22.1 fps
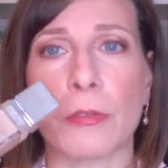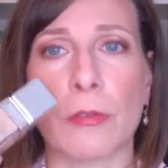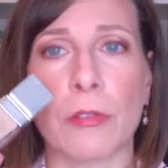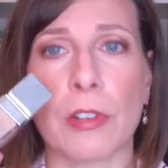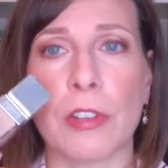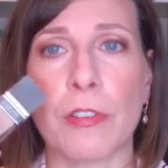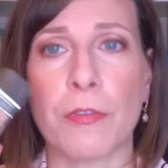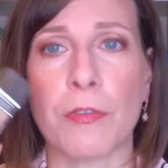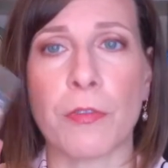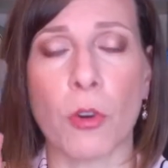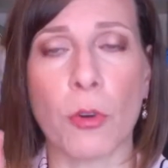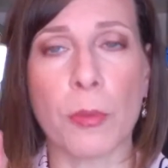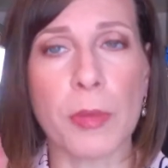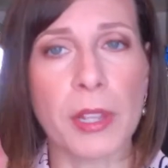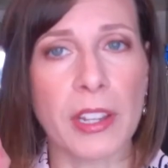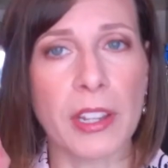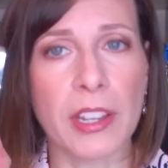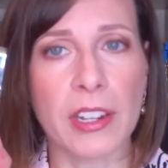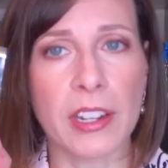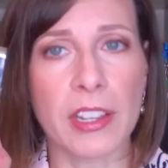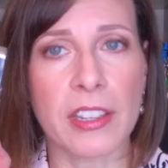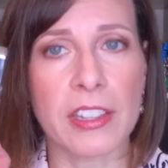
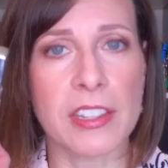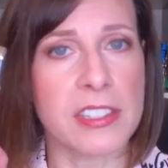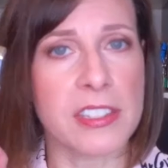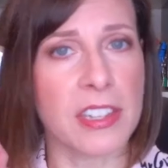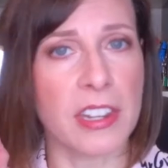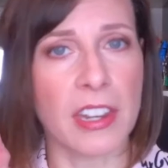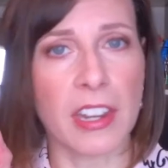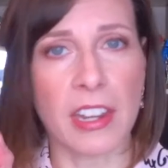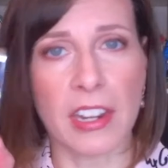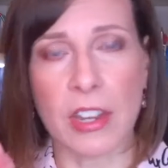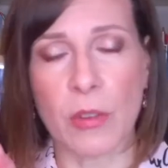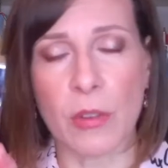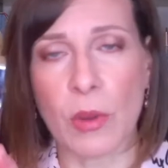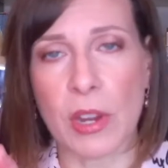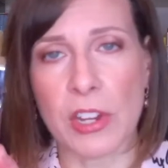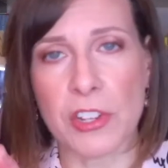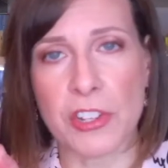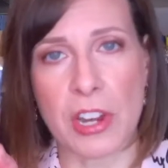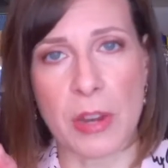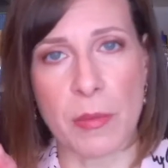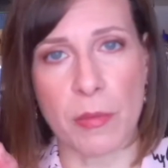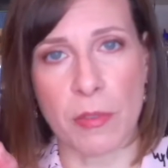reformulating this in any way,
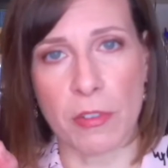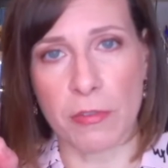shape,